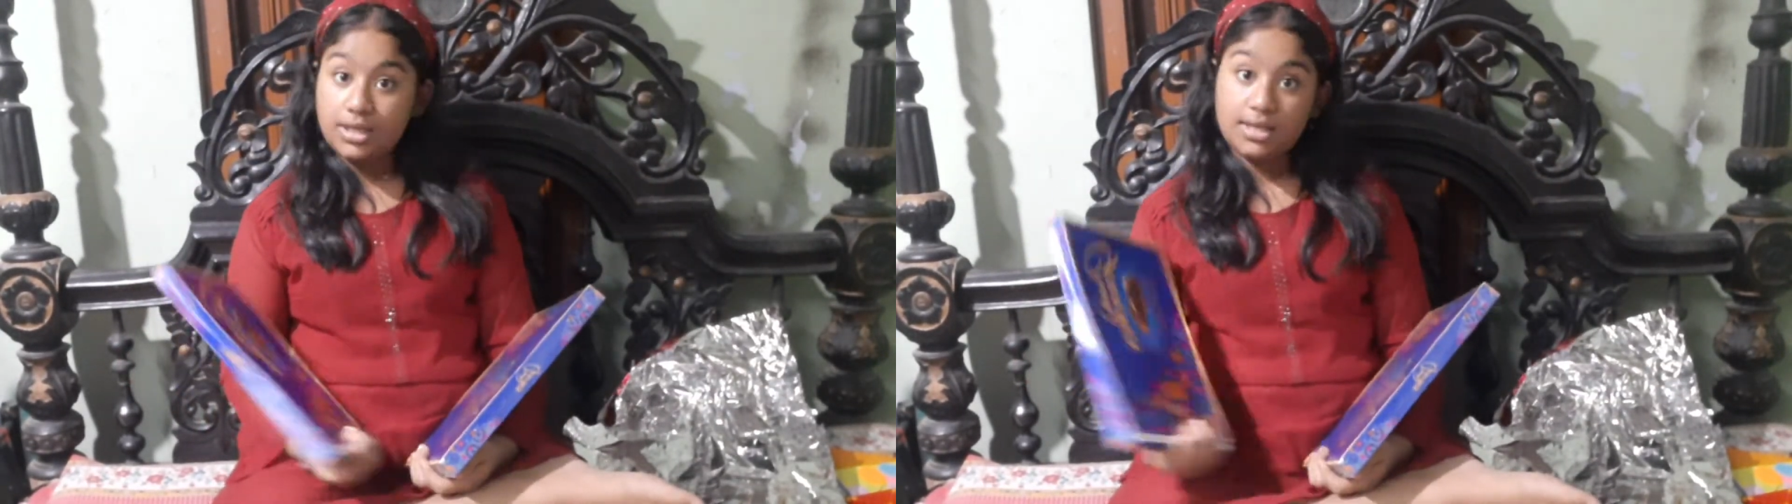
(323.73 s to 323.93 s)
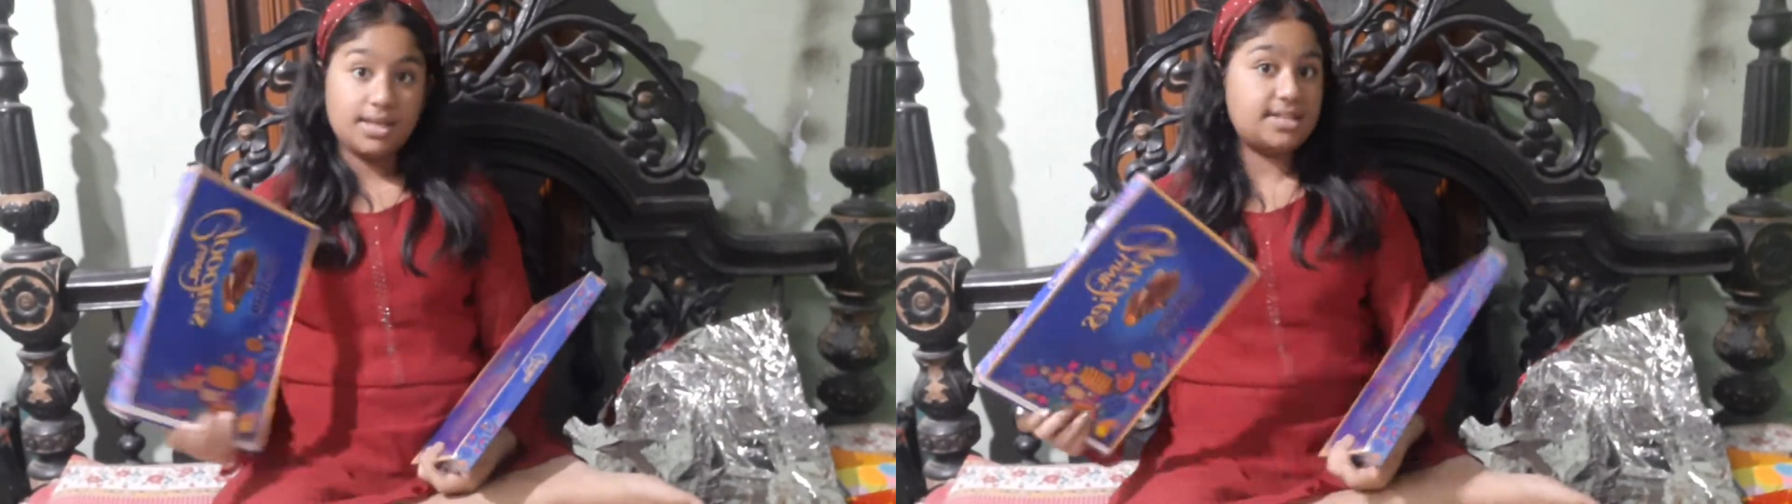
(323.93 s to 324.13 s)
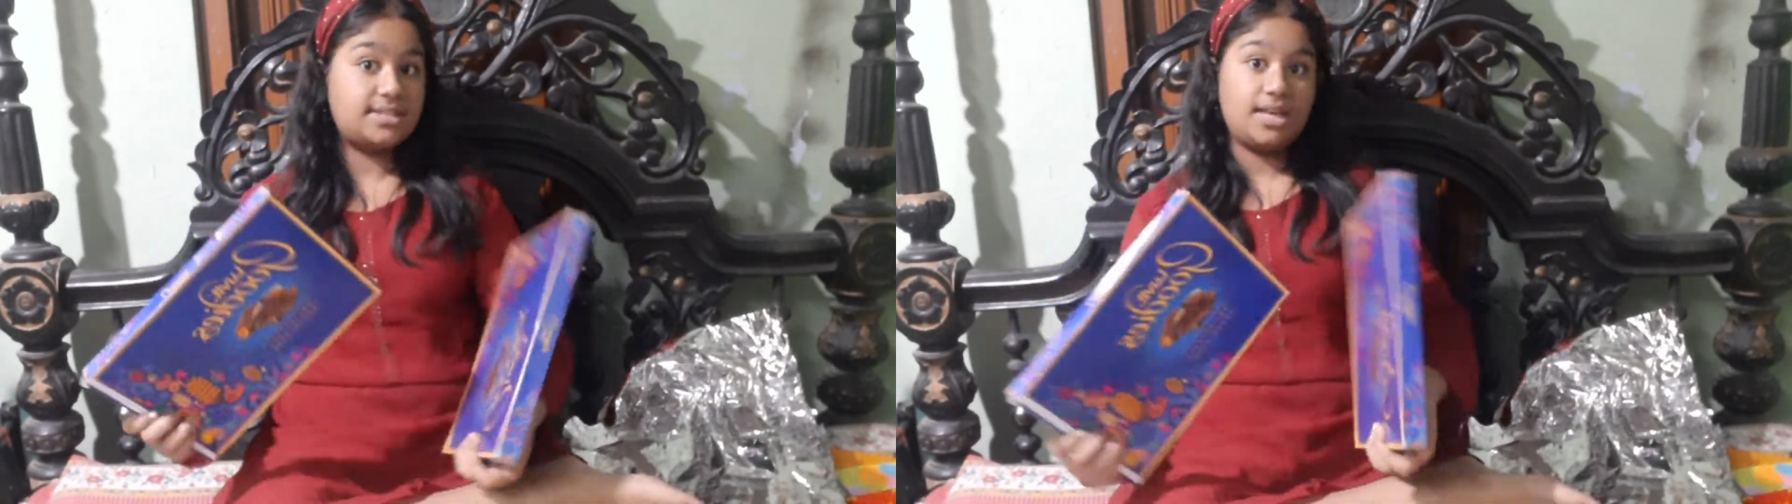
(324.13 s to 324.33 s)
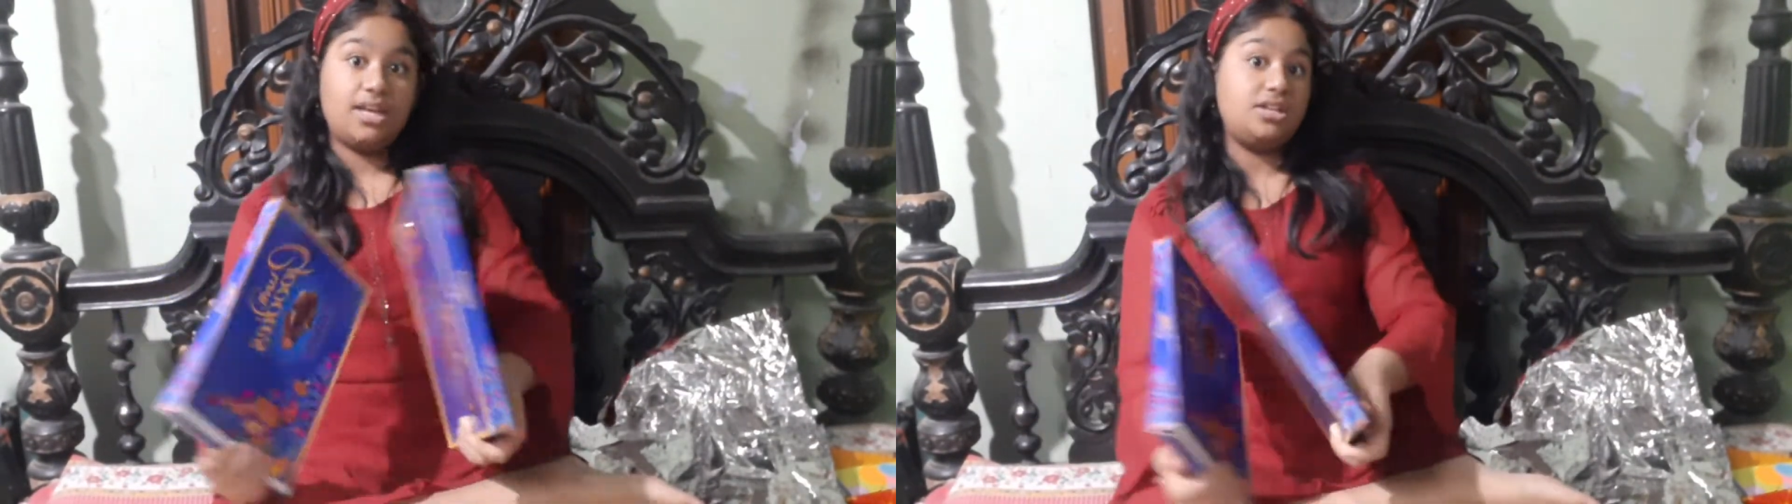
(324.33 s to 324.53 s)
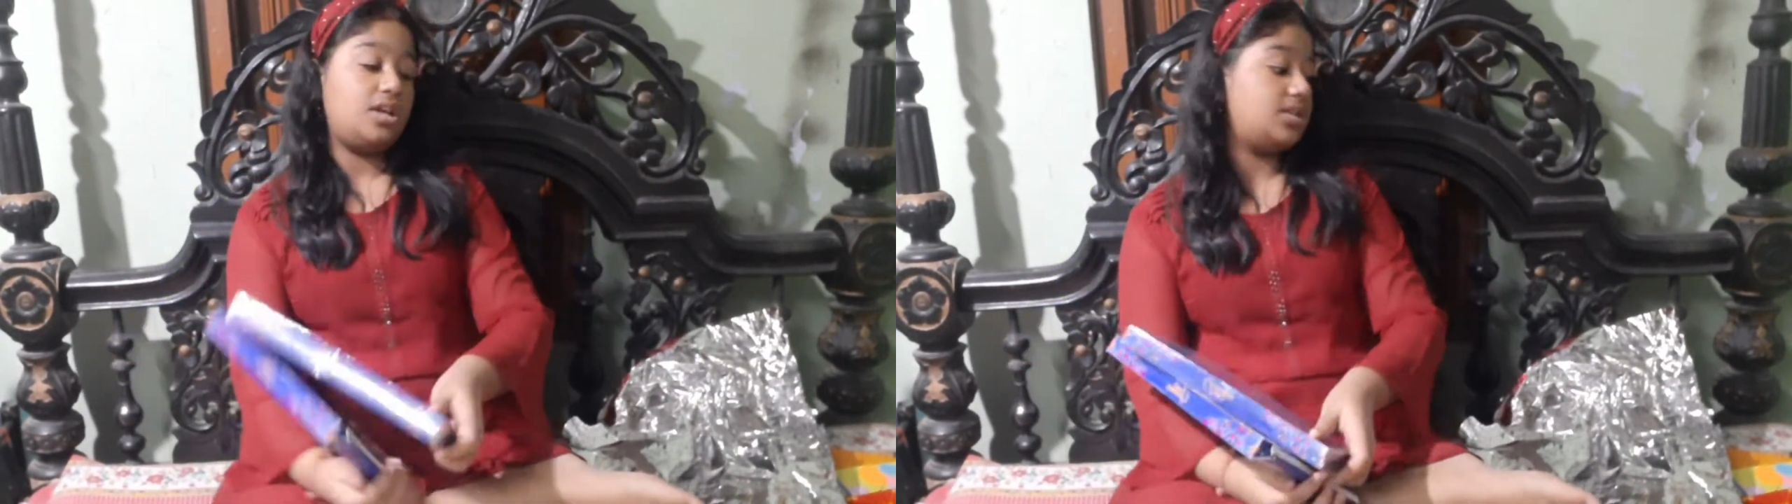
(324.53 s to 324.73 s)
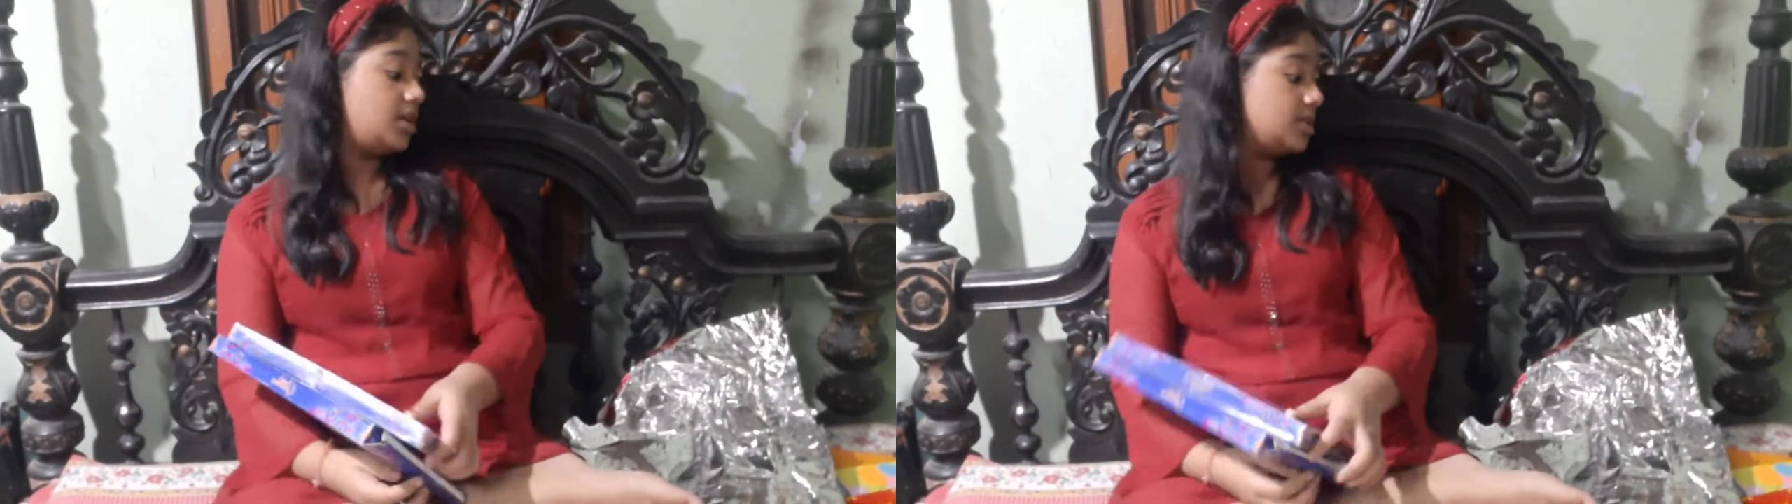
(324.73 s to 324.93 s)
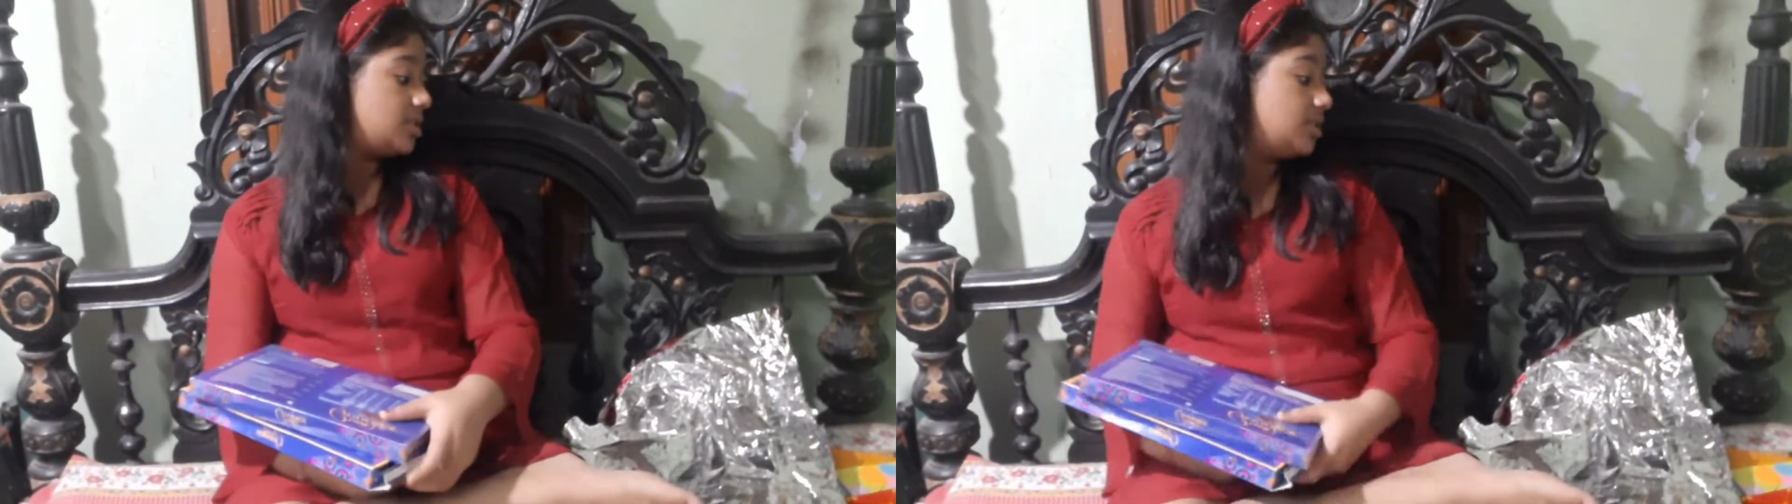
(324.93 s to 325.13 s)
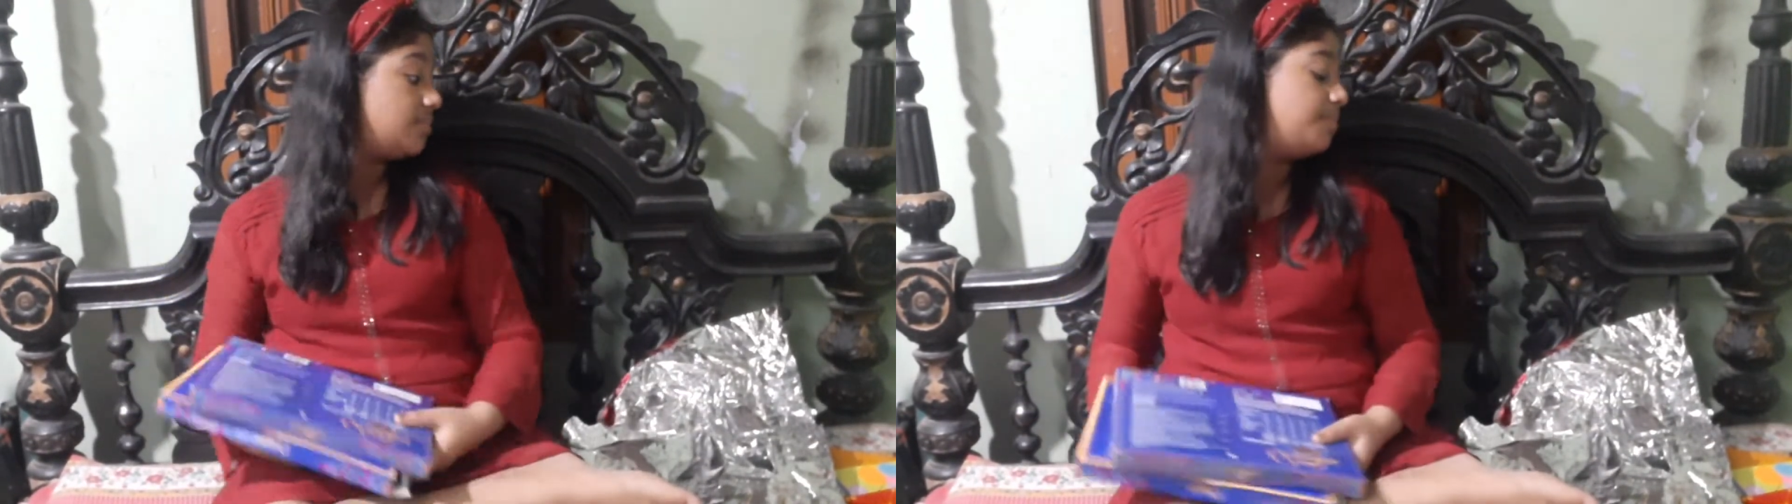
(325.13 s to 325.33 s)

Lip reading: Guess they are not going to